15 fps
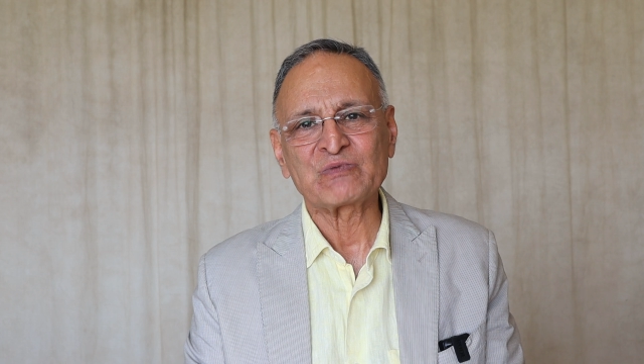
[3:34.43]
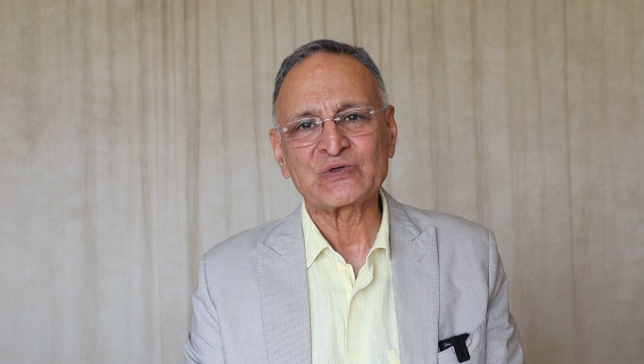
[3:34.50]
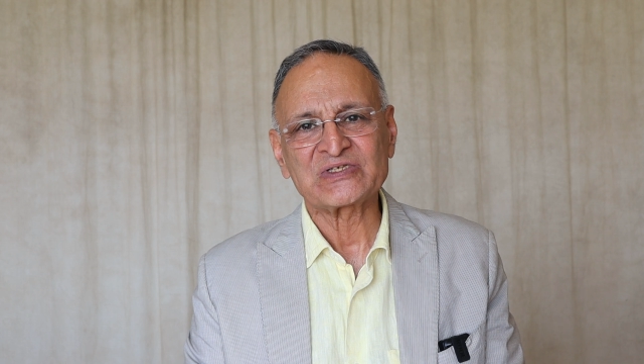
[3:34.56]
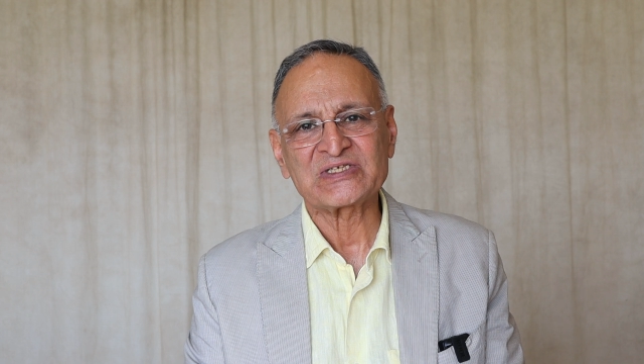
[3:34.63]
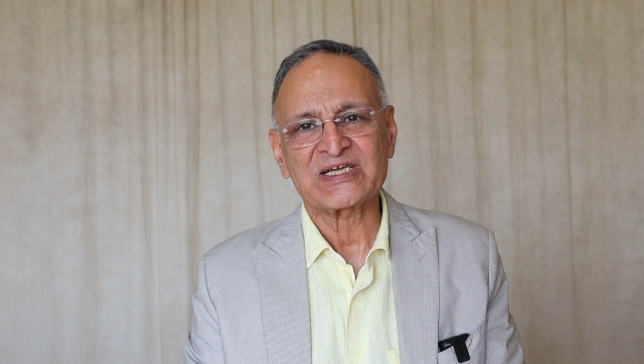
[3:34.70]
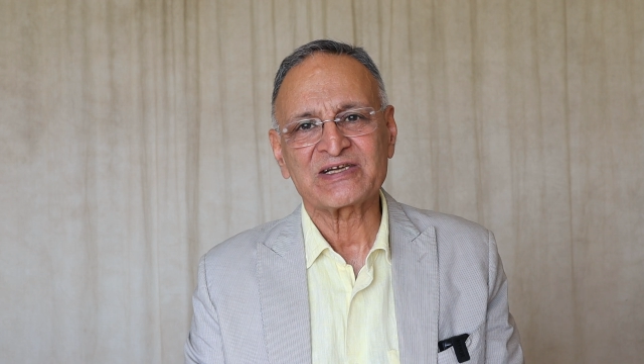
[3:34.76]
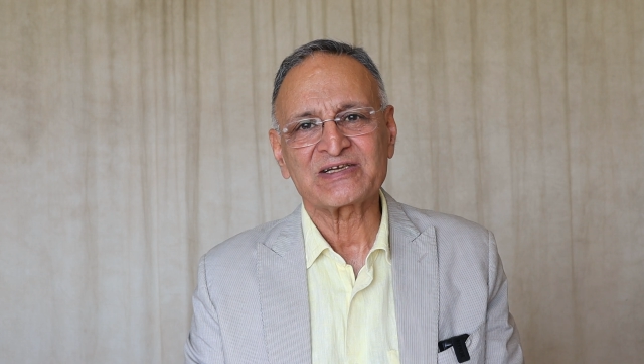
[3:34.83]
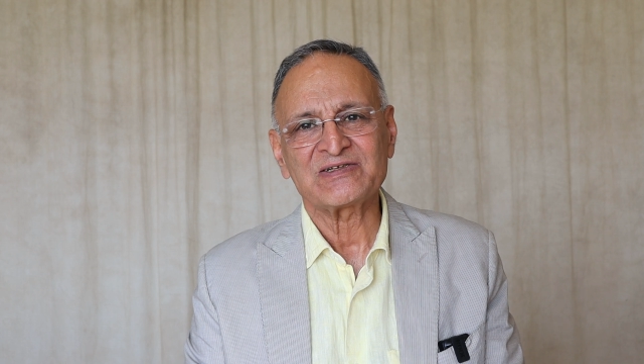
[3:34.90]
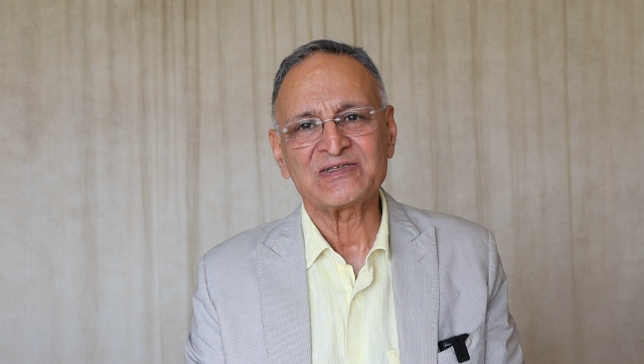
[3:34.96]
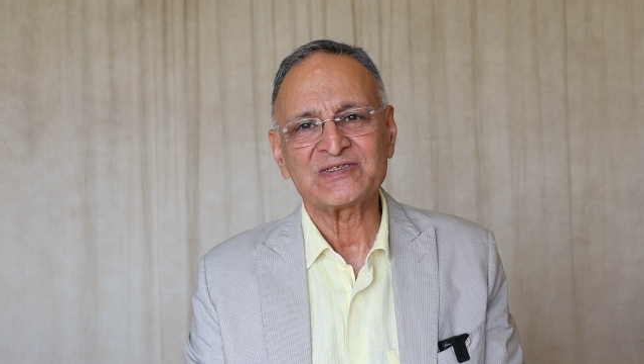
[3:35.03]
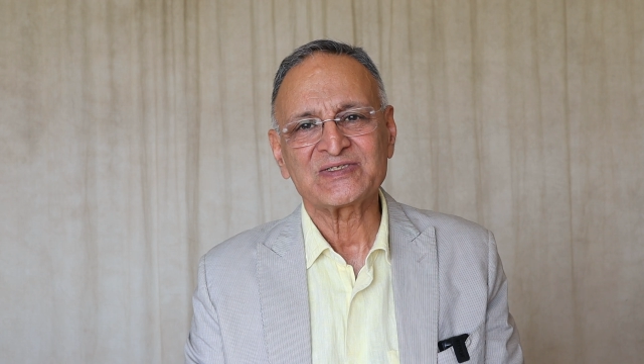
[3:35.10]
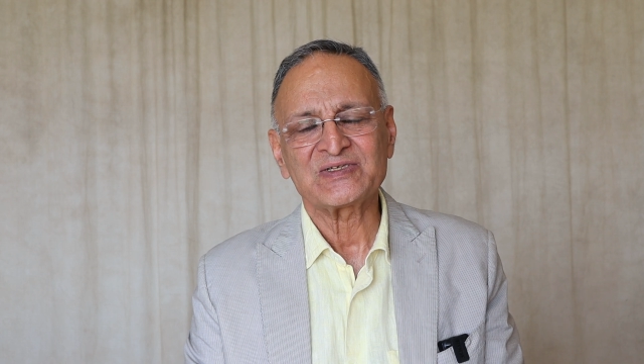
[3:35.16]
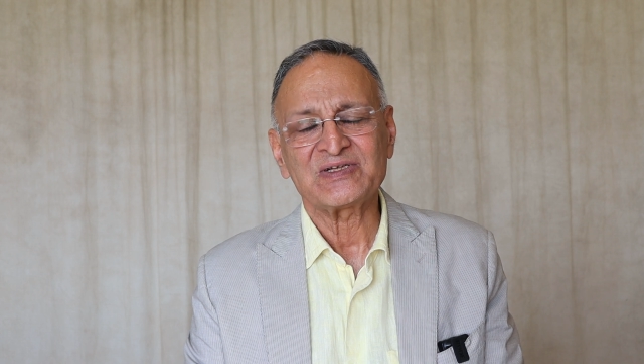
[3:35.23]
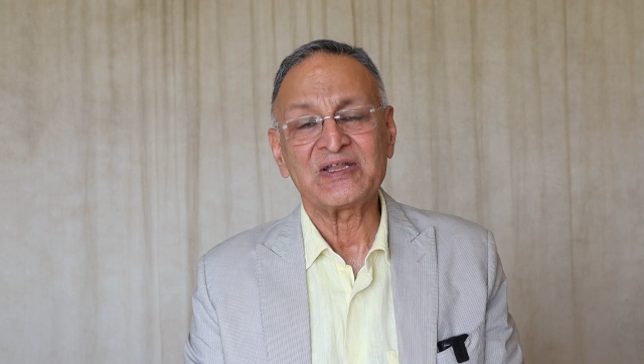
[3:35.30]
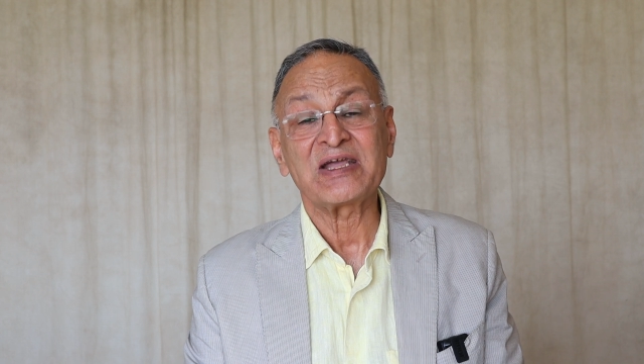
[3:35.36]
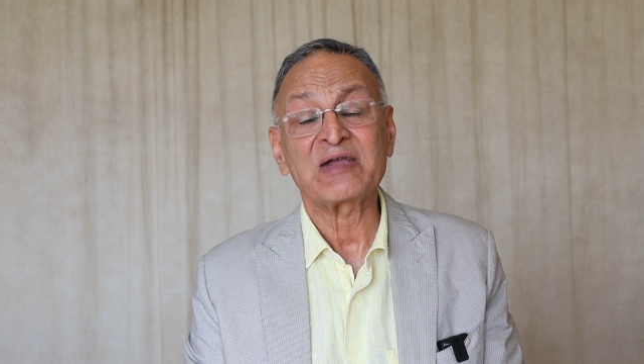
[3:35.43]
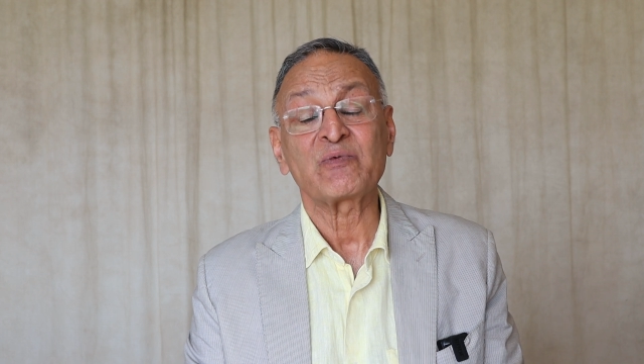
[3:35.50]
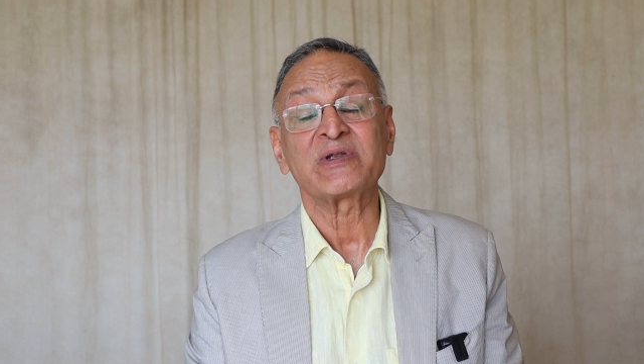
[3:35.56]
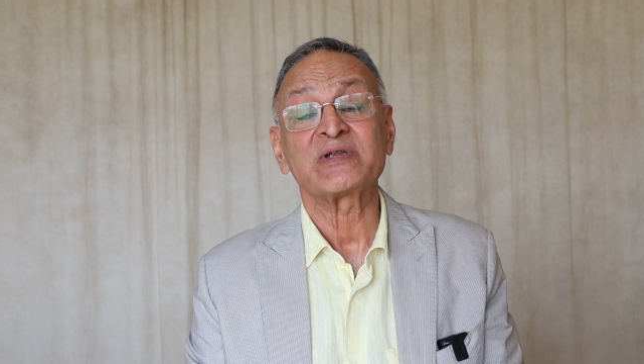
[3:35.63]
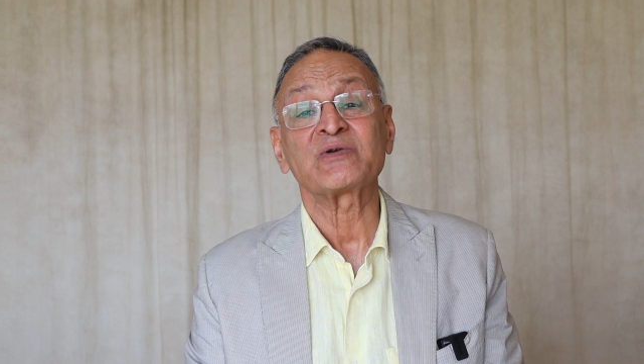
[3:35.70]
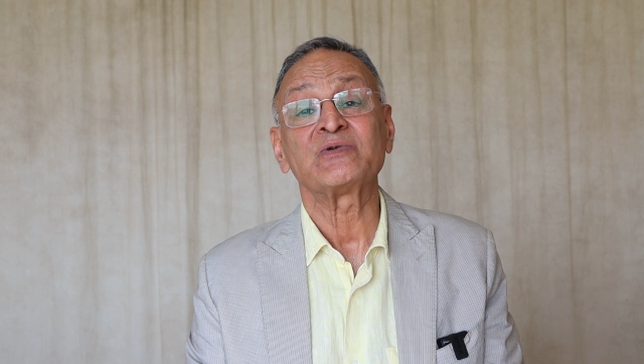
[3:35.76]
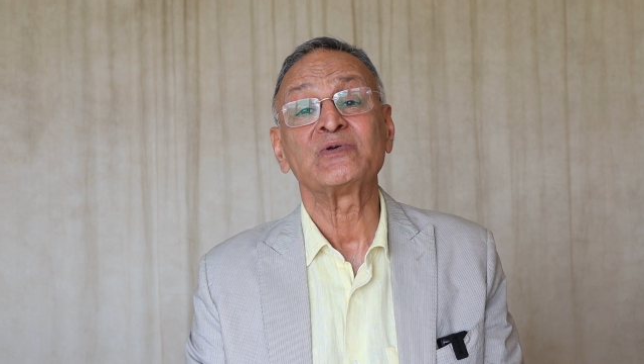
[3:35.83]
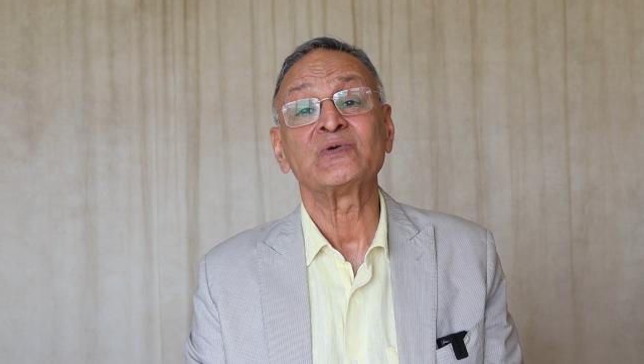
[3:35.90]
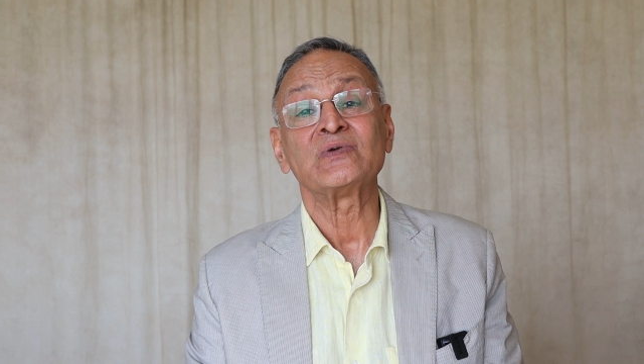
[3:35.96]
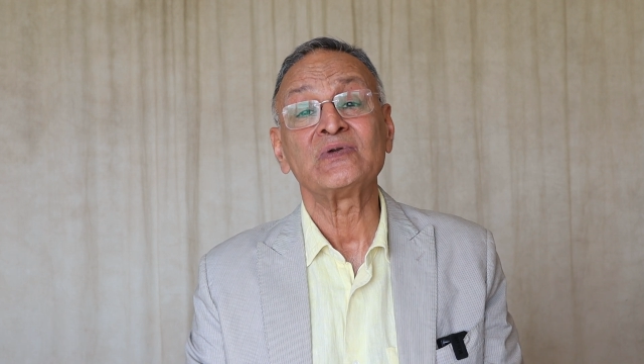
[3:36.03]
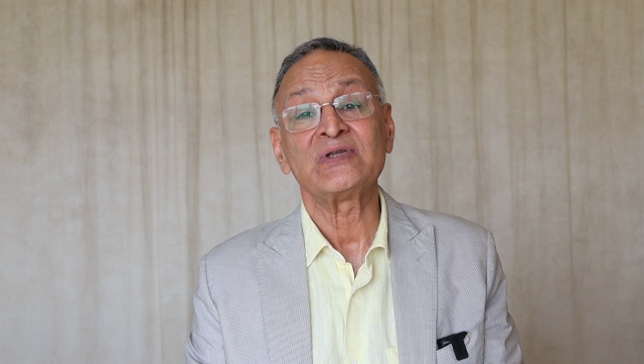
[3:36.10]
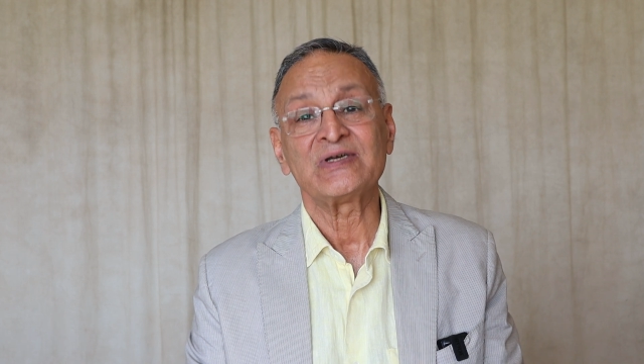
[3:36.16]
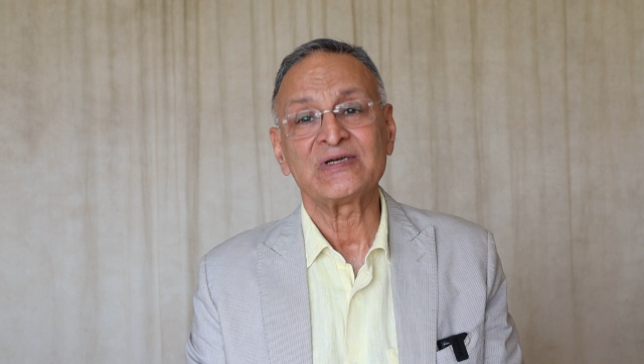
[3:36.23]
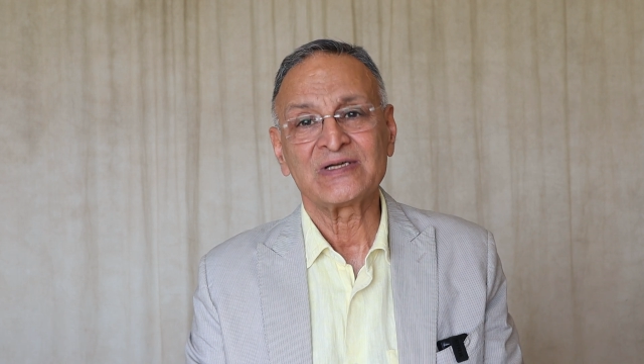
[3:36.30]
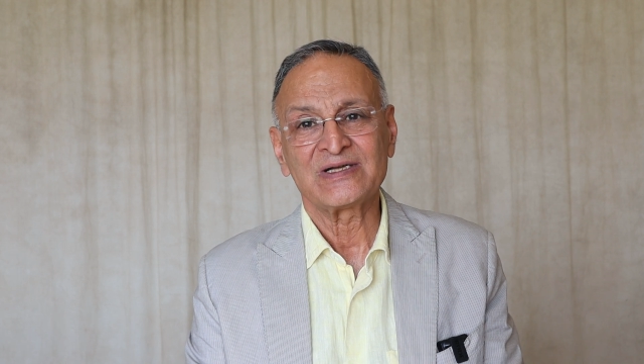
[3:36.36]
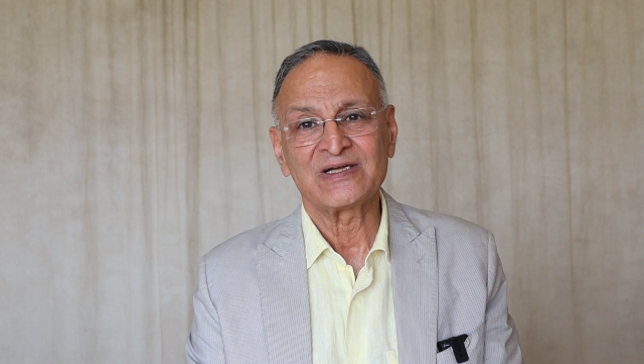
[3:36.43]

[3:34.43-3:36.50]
motorcycles, liquid cooled,